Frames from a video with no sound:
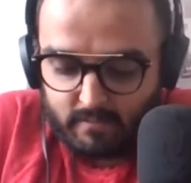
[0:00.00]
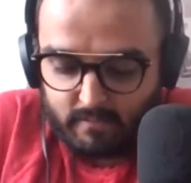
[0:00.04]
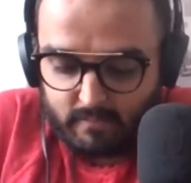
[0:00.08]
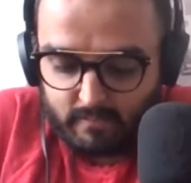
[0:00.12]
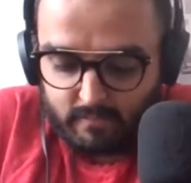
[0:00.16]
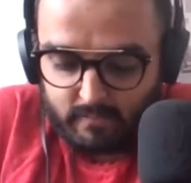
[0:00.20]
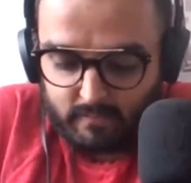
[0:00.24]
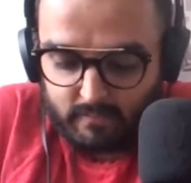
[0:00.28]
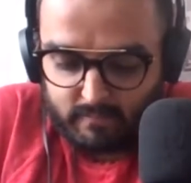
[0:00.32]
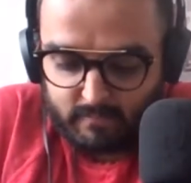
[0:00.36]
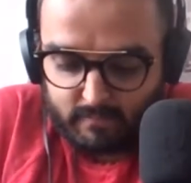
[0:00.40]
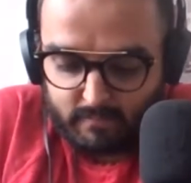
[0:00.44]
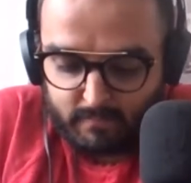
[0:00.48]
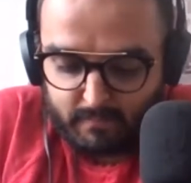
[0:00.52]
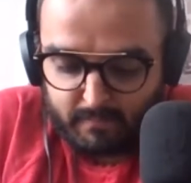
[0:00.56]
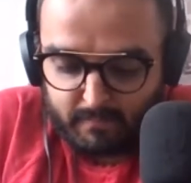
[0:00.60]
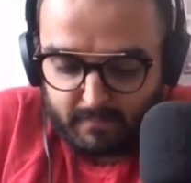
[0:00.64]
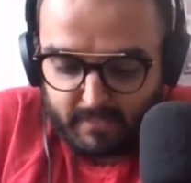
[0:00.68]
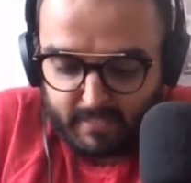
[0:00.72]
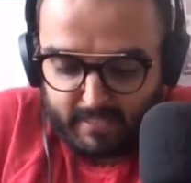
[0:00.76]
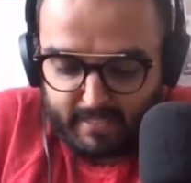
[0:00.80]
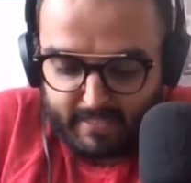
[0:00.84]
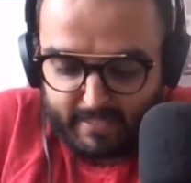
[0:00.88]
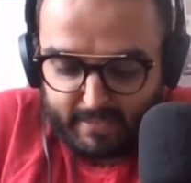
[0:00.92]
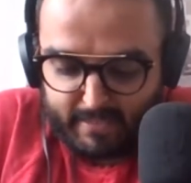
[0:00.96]
Um,
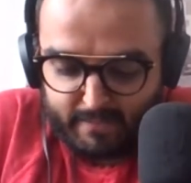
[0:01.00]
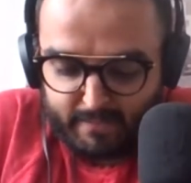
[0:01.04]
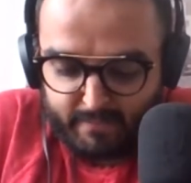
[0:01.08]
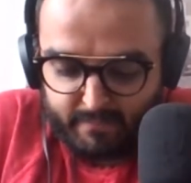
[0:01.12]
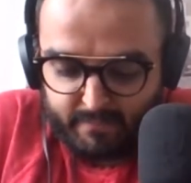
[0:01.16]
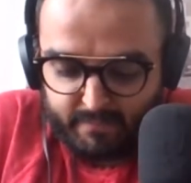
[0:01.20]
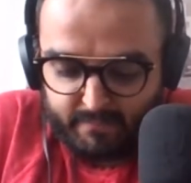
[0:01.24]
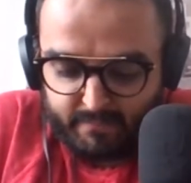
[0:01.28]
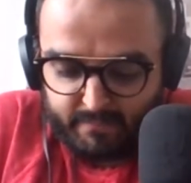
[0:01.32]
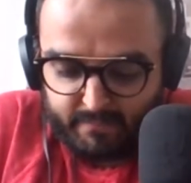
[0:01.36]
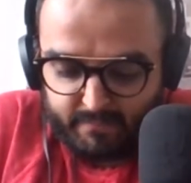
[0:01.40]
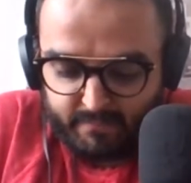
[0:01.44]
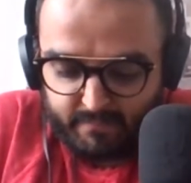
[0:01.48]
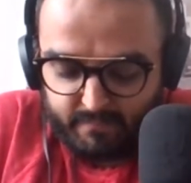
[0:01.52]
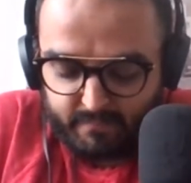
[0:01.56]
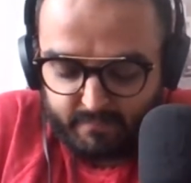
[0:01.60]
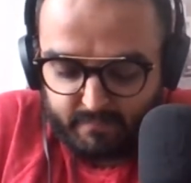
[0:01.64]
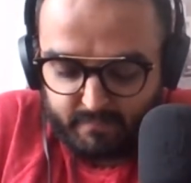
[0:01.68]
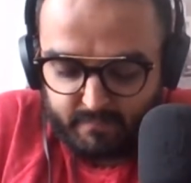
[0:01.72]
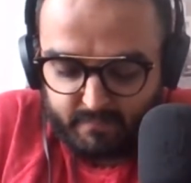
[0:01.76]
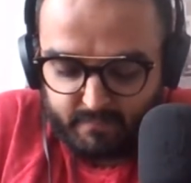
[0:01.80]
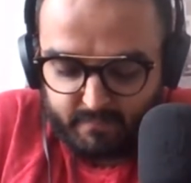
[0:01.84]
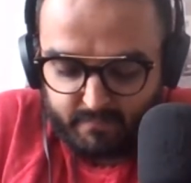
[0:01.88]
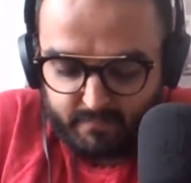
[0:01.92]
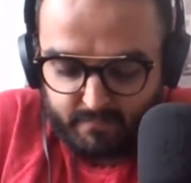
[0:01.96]
and
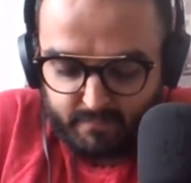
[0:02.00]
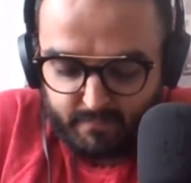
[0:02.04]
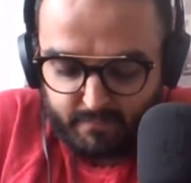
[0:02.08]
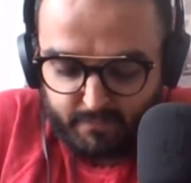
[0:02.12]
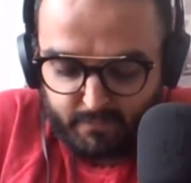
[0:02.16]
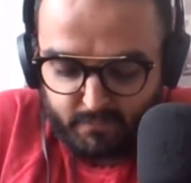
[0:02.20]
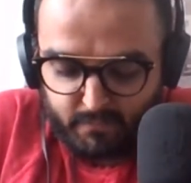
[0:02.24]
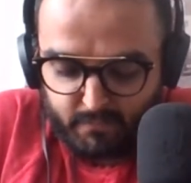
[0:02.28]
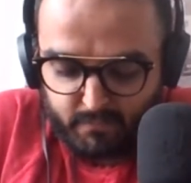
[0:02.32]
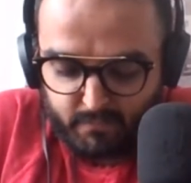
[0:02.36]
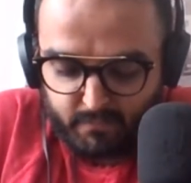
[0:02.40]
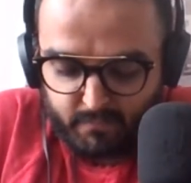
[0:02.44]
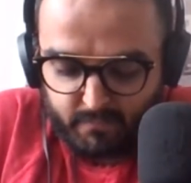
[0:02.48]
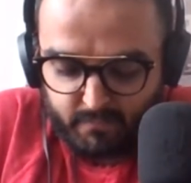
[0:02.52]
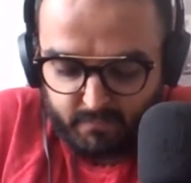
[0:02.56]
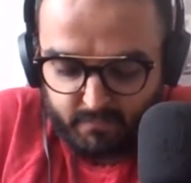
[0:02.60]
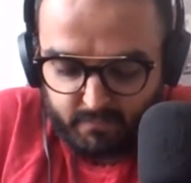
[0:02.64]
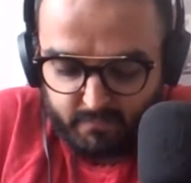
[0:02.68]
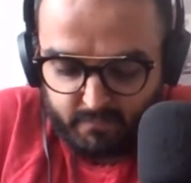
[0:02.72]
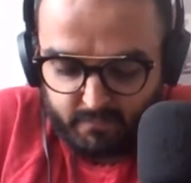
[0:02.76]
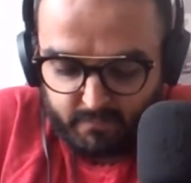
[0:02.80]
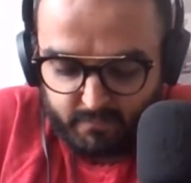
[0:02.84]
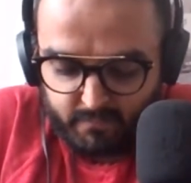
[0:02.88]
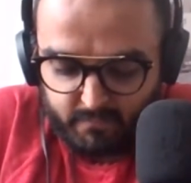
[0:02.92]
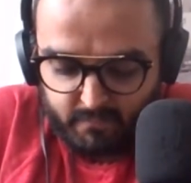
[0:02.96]
you know,
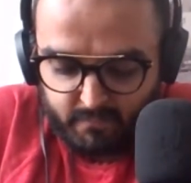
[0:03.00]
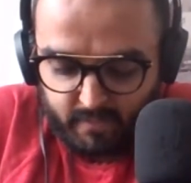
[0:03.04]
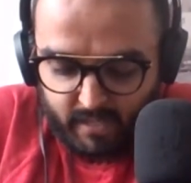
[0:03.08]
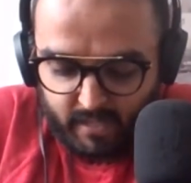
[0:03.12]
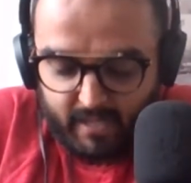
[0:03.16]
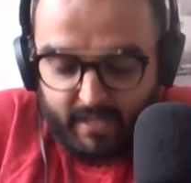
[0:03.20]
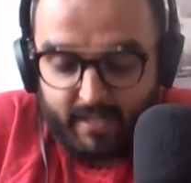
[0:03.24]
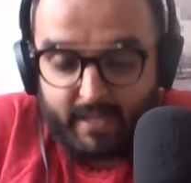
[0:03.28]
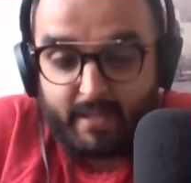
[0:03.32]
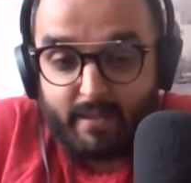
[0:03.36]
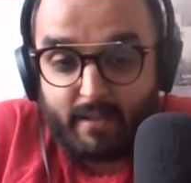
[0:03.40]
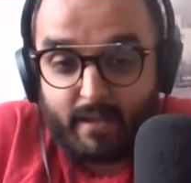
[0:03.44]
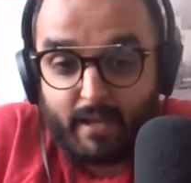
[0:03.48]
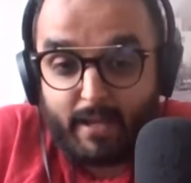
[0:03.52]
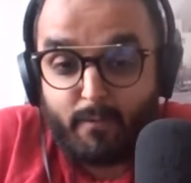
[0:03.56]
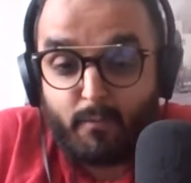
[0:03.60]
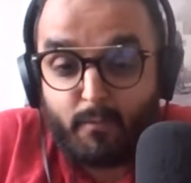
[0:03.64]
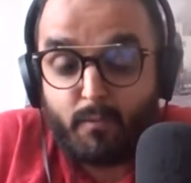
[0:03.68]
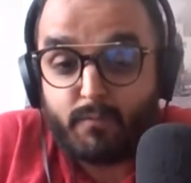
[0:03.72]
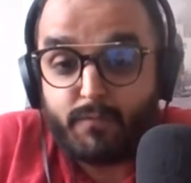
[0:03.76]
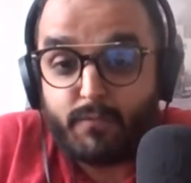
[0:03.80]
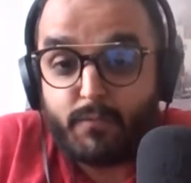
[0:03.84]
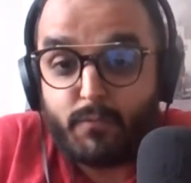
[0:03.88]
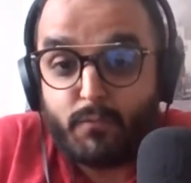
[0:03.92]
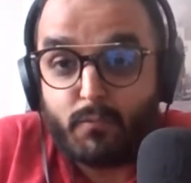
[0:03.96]
I I don't
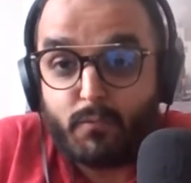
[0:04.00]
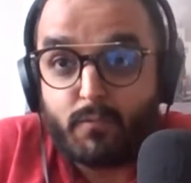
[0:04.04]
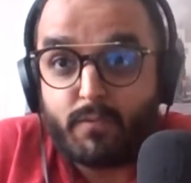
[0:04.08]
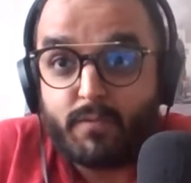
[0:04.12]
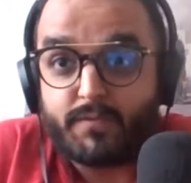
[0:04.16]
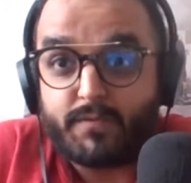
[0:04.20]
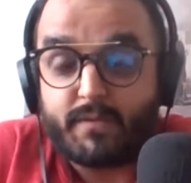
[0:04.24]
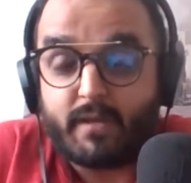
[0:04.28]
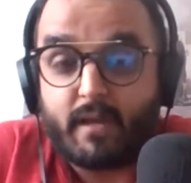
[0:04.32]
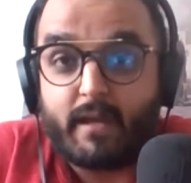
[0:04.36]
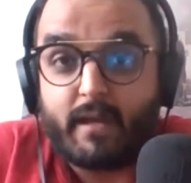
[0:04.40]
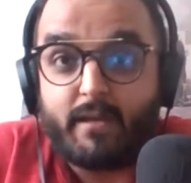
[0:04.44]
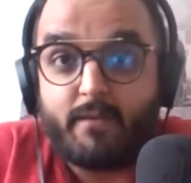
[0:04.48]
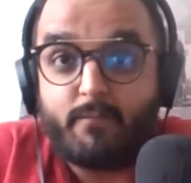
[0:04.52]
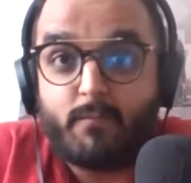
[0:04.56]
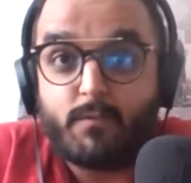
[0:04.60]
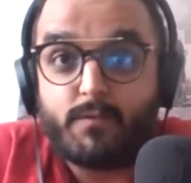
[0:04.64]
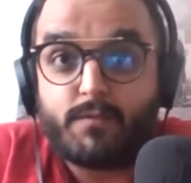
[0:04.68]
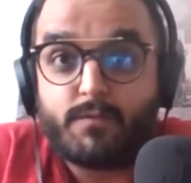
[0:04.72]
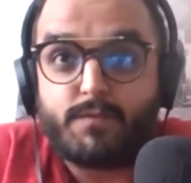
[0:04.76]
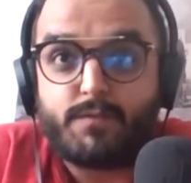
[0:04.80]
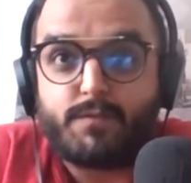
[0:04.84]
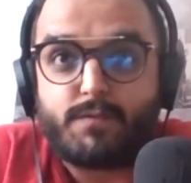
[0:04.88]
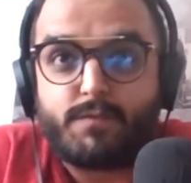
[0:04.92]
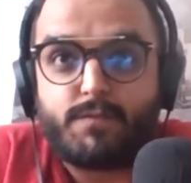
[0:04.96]
know if you know this. I
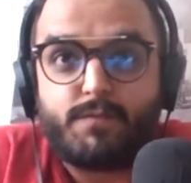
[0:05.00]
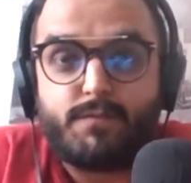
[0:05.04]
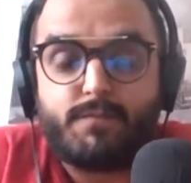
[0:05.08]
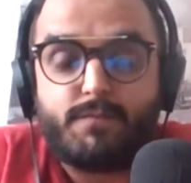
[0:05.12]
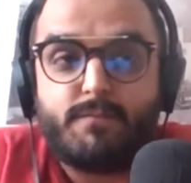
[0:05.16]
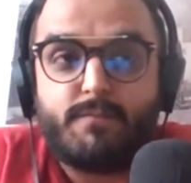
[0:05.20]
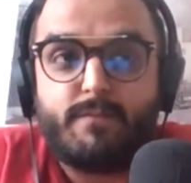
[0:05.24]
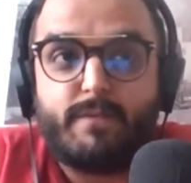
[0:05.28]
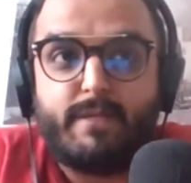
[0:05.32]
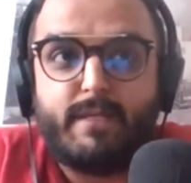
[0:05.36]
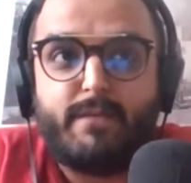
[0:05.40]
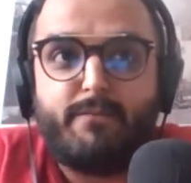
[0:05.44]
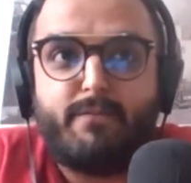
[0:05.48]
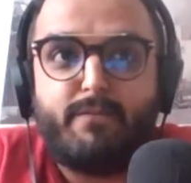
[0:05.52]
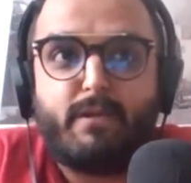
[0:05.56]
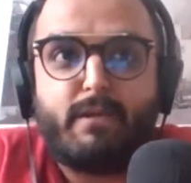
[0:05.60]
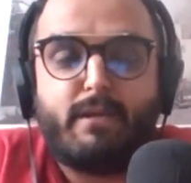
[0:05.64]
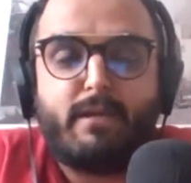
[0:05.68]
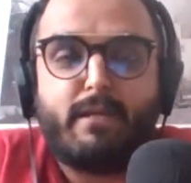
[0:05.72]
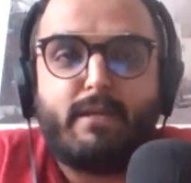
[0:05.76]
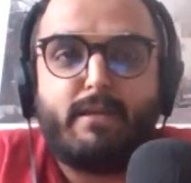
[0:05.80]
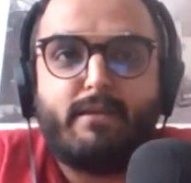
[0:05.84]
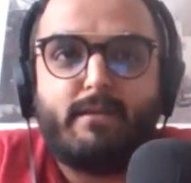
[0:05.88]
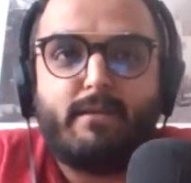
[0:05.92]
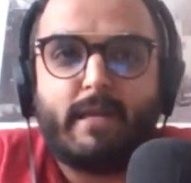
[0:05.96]
was living
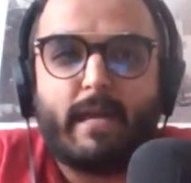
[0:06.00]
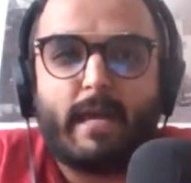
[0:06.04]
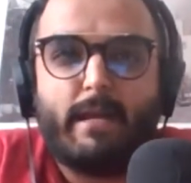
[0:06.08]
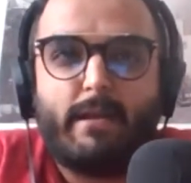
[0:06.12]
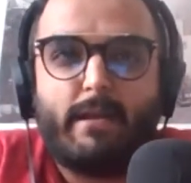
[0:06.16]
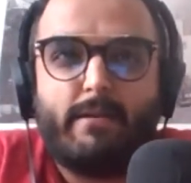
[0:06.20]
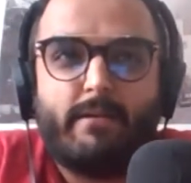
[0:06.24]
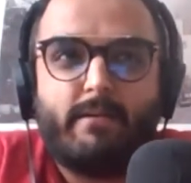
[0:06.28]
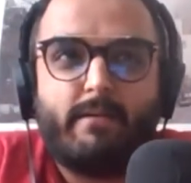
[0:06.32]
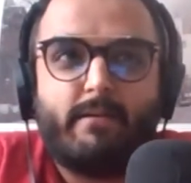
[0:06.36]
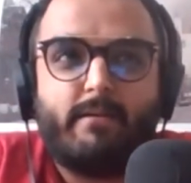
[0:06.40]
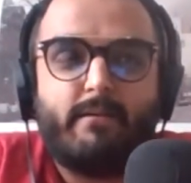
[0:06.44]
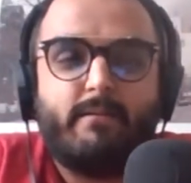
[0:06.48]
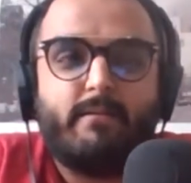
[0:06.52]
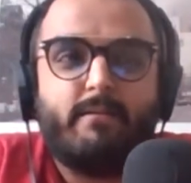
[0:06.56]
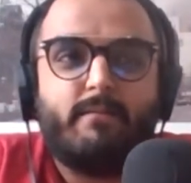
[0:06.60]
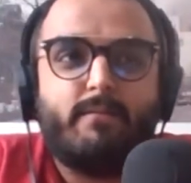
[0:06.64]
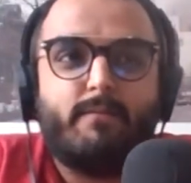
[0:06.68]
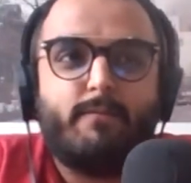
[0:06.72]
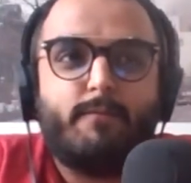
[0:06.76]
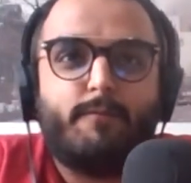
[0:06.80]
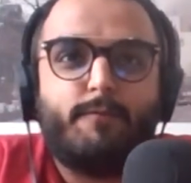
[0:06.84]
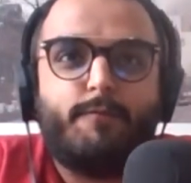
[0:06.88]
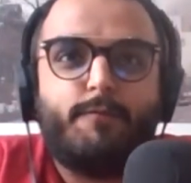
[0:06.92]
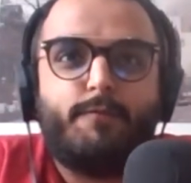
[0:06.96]
in Canada
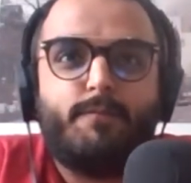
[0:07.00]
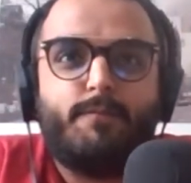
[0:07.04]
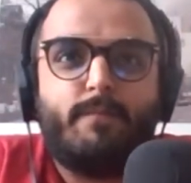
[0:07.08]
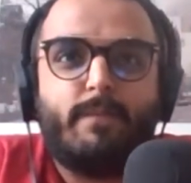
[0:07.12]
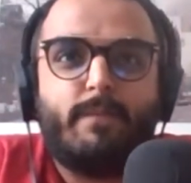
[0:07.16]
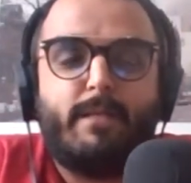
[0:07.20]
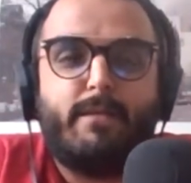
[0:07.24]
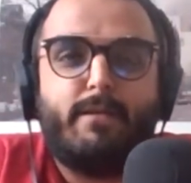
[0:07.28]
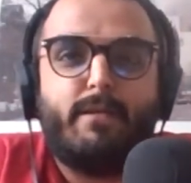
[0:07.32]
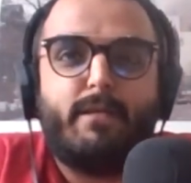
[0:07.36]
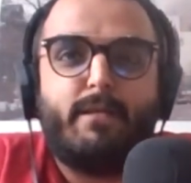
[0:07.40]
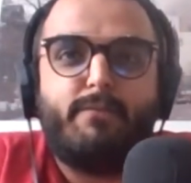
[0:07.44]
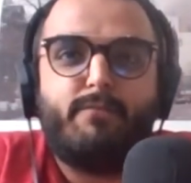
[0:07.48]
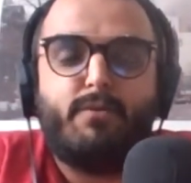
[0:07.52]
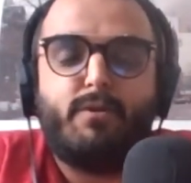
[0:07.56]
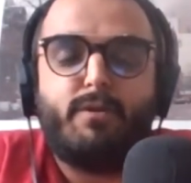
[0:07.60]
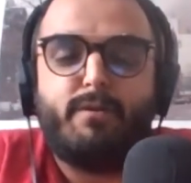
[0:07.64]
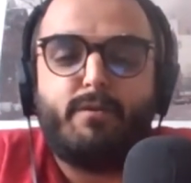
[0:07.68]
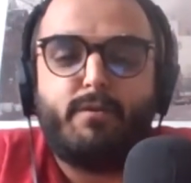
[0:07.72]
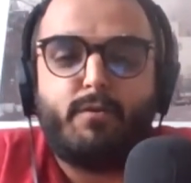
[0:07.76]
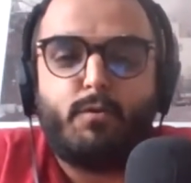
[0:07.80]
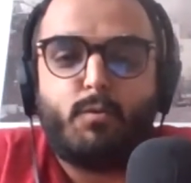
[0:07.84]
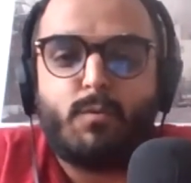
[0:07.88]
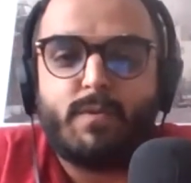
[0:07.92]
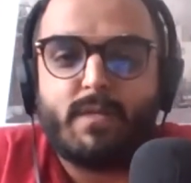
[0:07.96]
in even
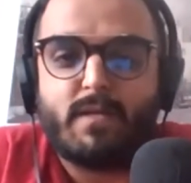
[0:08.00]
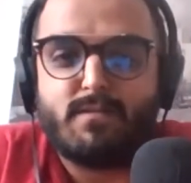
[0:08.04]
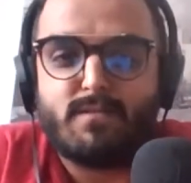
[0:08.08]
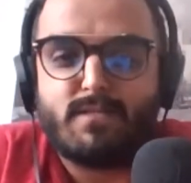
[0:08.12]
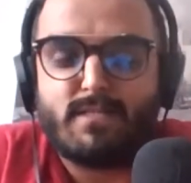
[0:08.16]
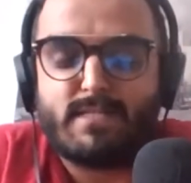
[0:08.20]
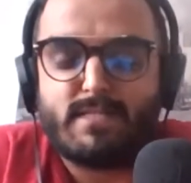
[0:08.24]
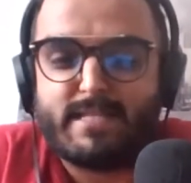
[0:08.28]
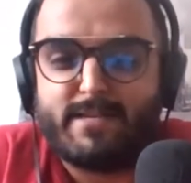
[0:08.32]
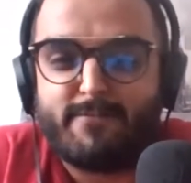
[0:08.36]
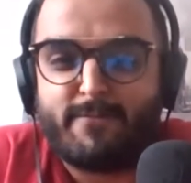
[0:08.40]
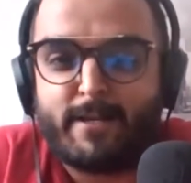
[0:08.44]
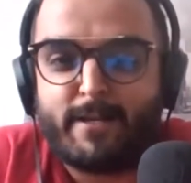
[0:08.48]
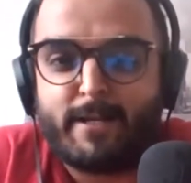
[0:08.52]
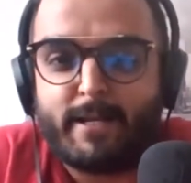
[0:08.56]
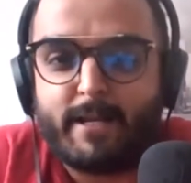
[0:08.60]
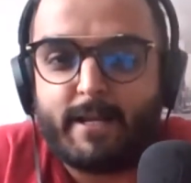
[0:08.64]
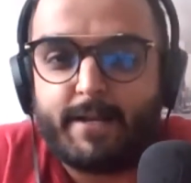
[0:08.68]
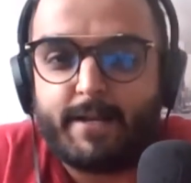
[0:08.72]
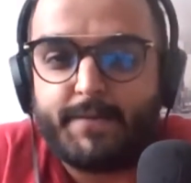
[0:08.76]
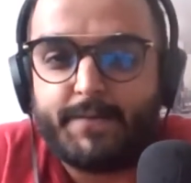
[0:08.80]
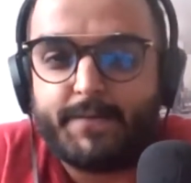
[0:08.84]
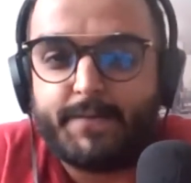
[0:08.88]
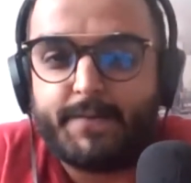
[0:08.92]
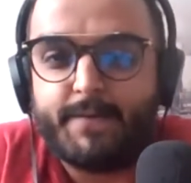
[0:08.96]
in 2007 and
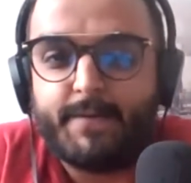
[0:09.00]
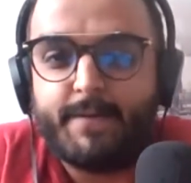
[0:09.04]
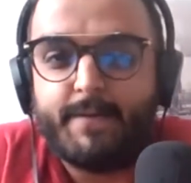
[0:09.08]
8.